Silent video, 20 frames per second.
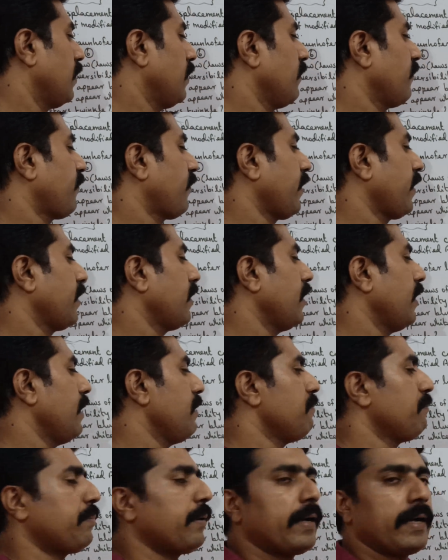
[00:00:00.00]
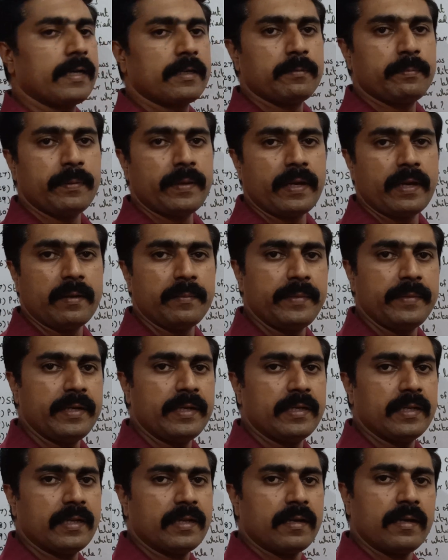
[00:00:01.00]
define impact
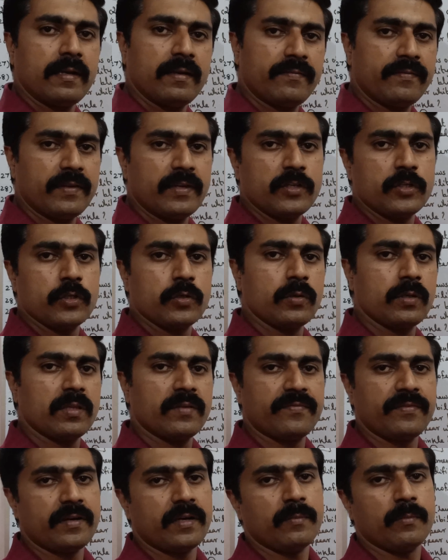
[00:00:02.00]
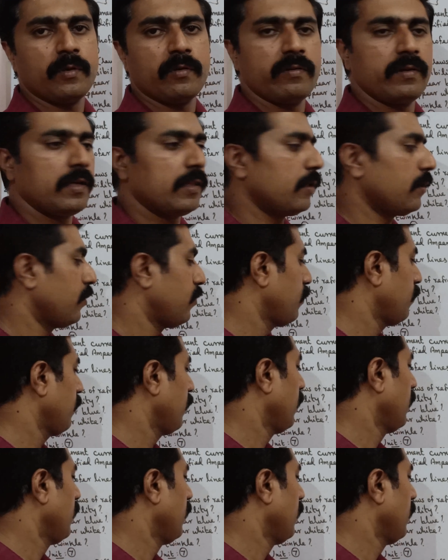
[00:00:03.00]
parameter, definition of the formula eludanum.